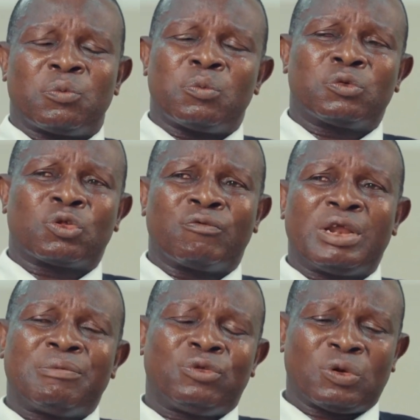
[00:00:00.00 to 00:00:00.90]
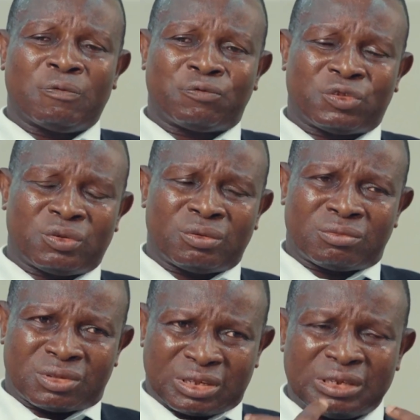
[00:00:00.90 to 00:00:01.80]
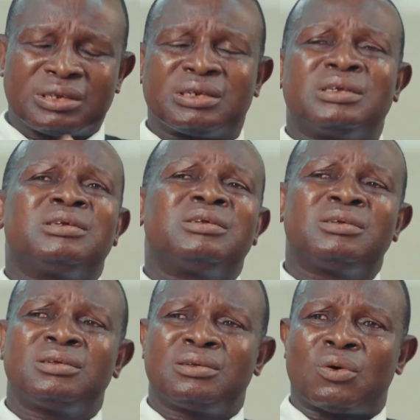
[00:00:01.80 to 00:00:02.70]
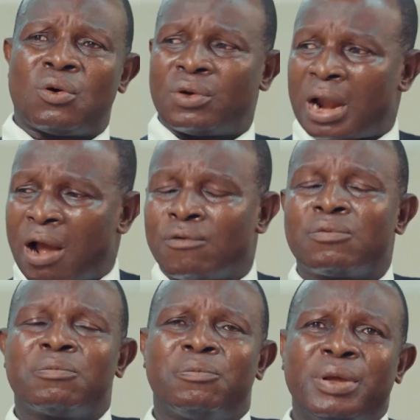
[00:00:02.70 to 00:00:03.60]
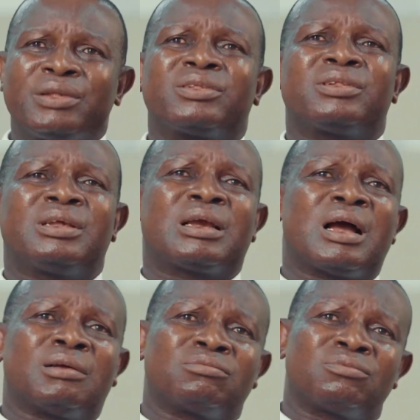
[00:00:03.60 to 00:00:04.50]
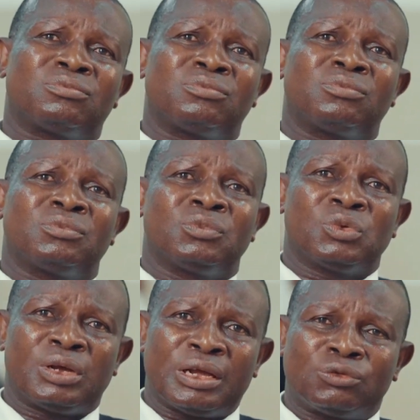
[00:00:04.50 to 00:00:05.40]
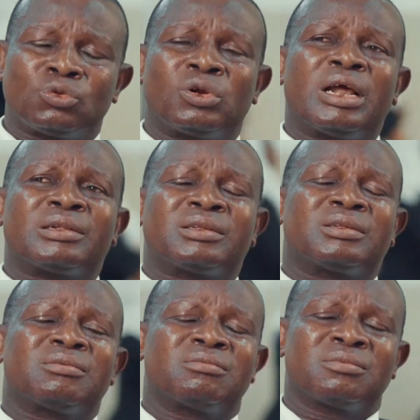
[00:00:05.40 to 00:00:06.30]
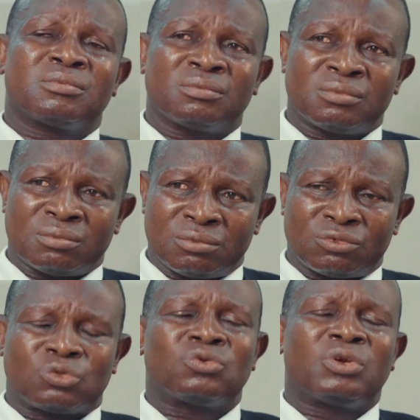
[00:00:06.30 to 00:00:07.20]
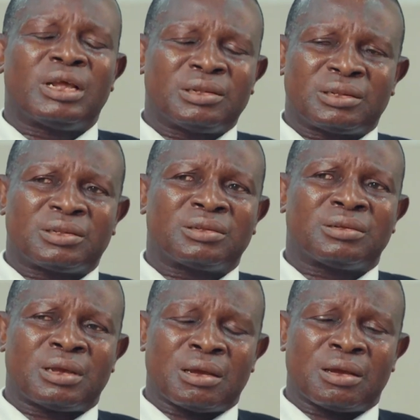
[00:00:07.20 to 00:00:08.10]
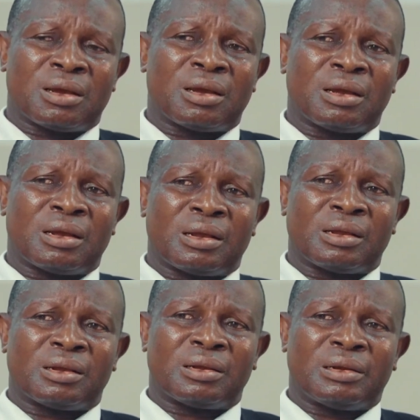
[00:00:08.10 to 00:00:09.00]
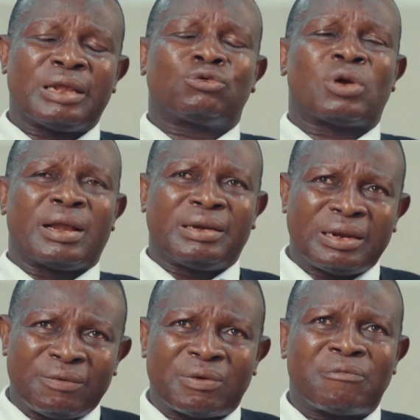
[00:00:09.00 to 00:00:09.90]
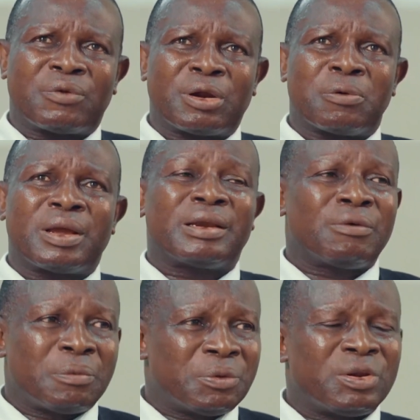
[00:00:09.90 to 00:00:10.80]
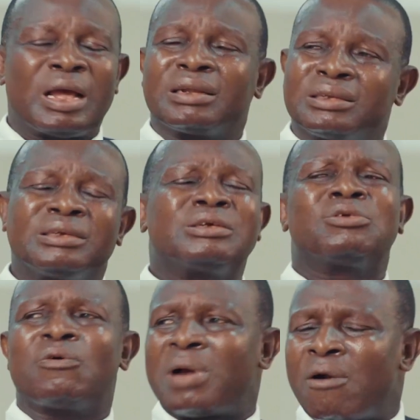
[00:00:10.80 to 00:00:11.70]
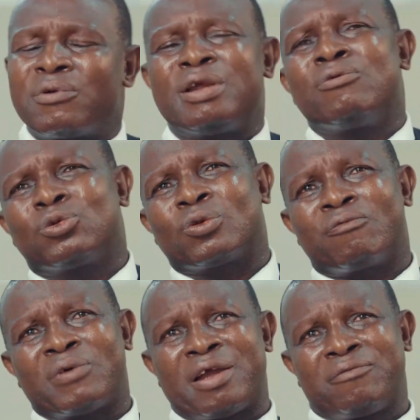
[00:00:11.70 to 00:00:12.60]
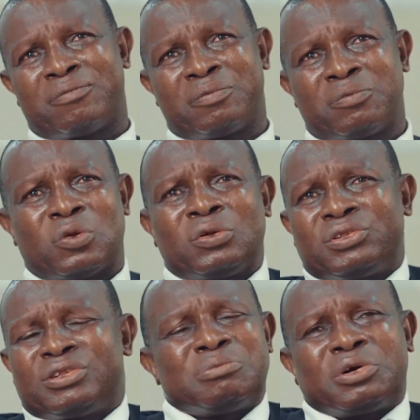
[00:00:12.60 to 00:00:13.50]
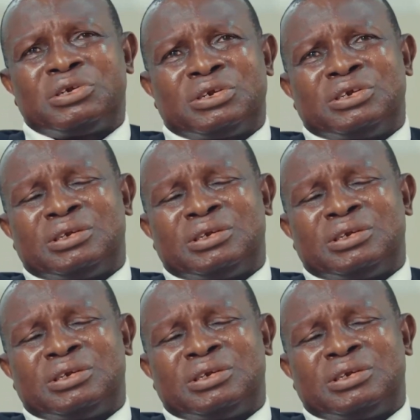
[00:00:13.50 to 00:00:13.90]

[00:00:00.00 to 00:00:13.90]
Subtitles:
most of them just thinking on how best they can ensure that students, lecturers deliver very well. They are thinking of how they will survive because the money,